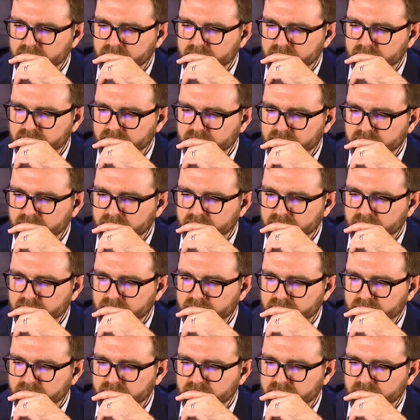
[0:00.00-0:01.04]

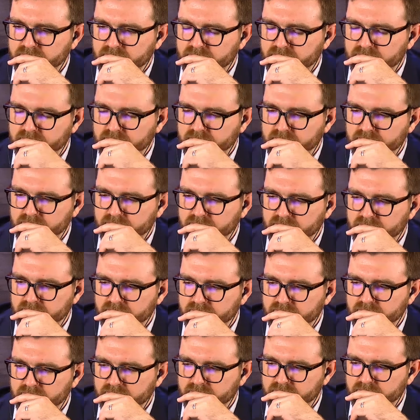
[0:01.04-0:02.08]

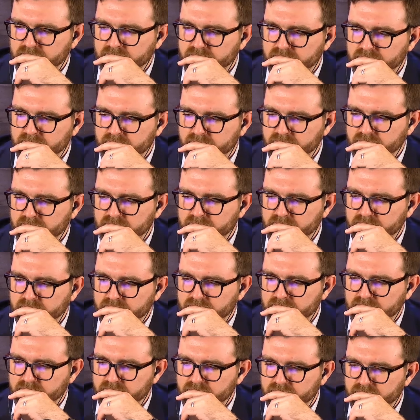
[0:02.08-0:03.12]

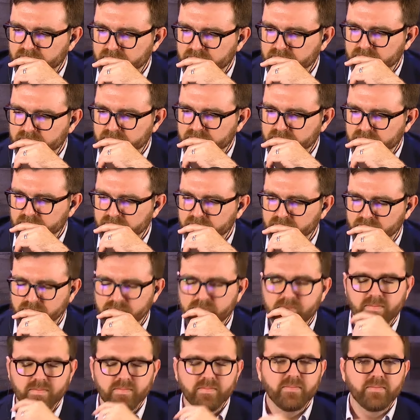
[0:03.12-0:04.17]

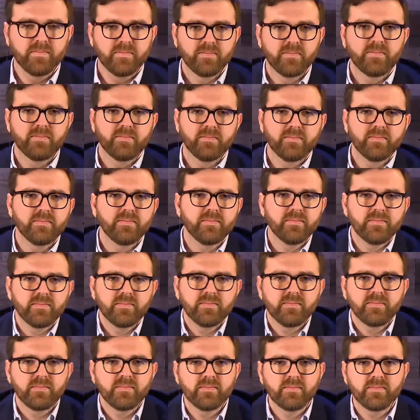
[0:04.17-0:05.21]

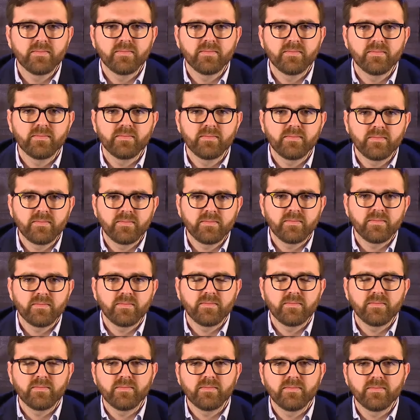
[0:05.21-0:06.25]

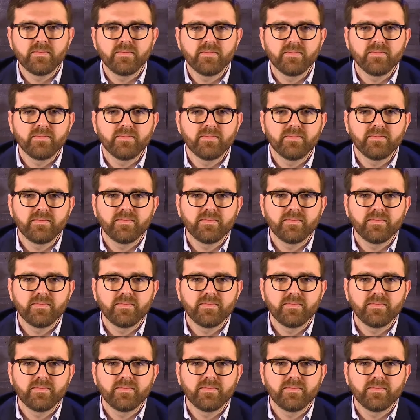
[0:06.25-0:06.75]
No words are spoken by the person on screen.